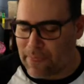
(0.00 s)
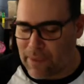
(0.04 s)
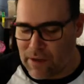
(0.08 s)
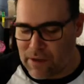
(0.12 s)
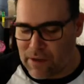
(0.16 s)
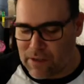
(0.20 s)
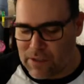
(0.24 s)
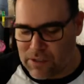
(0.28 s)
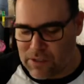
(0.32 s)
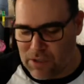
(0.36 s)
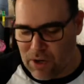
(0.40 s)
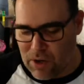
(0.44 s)

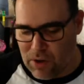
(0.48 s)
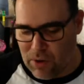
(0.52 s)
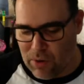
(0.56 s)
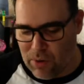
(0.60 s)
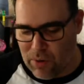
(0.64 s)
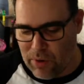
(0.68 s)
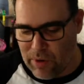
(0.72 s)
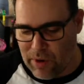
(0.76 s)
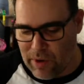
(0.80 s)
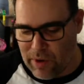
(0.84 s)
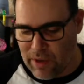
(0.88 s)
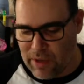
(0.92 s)
So
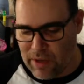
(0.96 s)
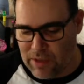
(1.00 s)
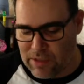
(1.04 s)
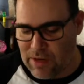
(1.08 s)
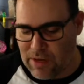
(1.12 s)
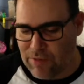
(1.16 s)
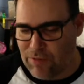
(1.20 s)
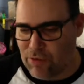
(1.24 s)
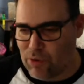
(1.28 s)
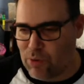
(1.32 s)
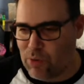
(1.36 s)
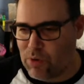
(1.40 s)
how's
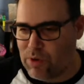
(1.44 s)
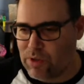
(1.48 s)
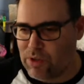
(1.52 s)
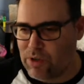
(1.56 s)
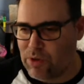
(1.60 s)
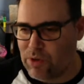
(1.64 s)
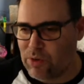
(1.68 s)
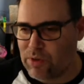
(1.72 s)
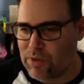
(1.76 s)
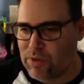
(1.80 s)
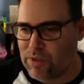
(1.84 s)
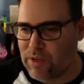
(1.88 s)
everyone
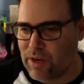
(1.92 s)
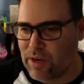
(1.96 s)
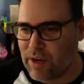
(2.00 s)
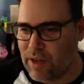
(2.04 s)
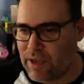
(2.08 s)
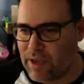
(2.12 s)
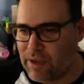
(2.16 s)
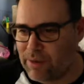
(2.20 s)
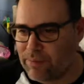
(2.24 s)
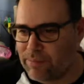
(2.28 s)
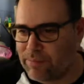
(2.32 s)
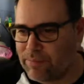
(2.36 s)
doing
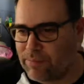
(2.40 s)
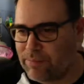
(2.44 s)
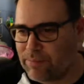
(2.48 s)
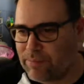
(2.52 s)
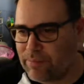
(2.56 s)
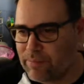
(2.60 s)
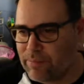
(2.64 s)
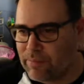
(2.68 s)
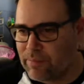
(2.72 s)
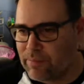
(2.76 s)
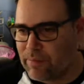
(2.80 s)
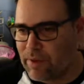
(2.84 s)
today?
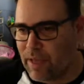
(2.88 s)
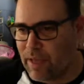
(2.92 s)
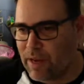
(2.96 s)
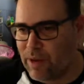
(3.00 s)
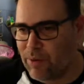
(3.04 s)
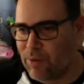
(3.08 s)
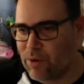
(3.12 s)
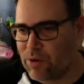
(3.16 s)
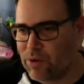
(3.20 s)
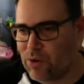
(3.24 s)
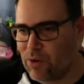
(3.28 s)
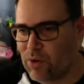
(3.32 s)

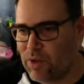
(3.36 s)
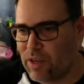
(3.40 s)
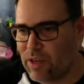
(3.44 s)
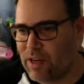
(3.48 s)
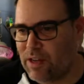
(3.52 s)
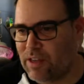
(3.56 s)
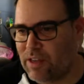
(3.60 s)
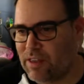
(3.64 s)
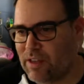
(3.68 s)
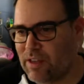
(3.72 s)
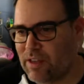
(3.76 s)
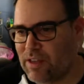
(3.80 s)
Anyone doing
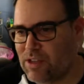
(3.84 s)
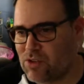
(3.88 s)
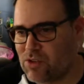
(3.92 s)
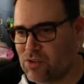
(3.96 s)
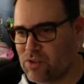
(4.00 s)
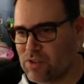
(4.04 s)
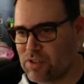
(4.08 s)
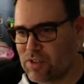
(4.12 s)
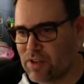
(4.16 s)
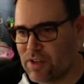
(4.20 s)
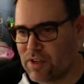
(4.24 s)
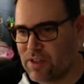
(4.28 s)
anything
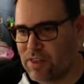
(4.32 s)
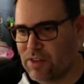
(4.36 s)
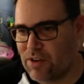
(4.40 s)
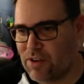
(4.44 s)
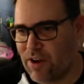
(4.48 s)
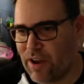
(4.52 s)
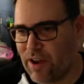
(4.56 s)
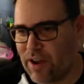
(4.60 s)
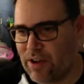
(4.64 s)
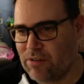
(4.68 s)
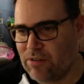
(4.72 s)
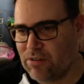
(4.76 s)
interesting in
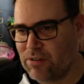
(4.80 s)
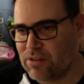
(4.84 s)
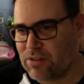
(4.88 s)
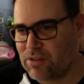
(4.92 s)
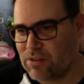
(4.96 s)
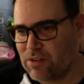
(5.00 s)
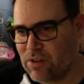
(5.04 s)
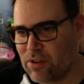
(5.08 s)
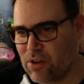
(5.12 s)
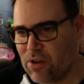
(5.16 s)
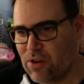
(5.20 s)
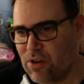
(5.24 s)
their house
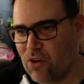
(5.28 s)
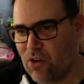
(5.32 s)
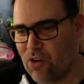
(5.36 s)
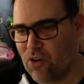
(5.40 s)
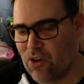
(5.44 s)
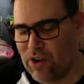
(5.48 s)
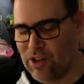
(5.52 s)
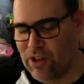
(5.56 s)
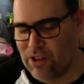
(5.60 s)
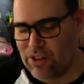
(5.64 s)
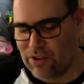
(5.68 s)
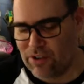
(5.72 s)
or
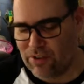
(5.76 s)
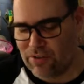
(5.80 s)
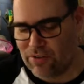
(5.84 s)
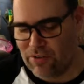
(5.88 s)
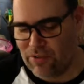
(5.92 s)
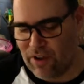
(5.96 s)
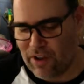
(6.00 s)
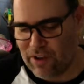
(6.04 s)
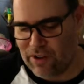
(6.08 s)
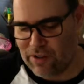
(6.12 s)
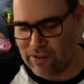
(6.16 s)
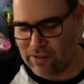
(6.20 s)
anything
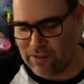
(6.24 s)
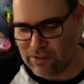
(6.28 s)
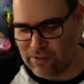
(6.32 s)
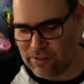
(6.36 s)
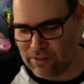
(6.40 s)
fun?